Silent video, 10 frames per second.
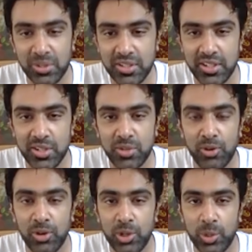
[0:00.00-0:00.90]
Sanjay. I look
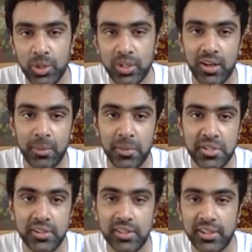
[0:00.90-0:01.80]
forward to it.
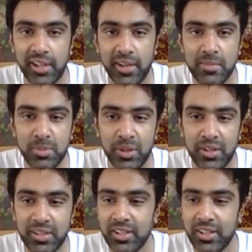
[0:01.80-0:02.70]
Unprecedented times, but
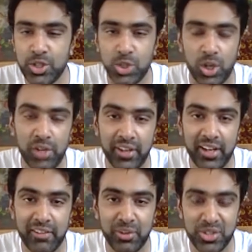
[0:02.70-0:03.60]
surely we can
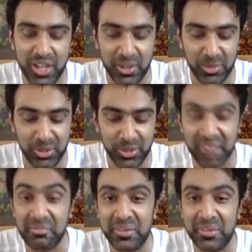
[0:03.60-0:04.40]
have a chat about the game.